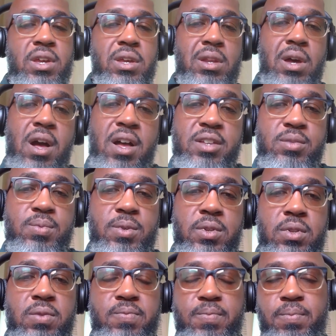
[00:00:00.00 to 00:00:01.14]
in a
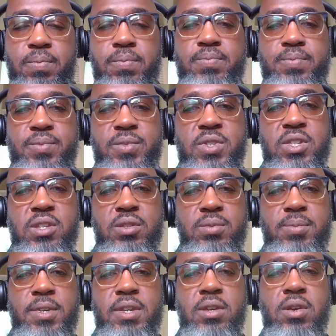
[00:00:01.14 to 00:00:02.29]
hospital, excuse
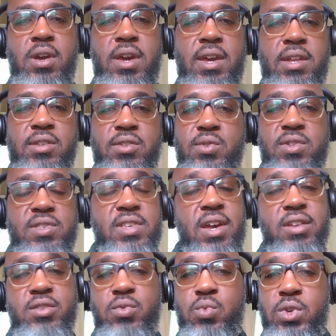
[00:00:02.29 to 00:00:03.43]
me, and you
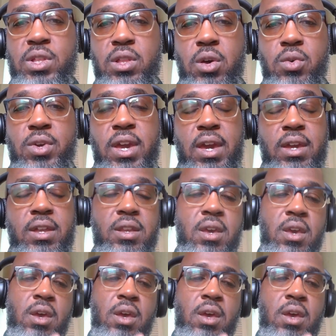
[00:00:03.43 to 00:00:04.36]
decide to relocate,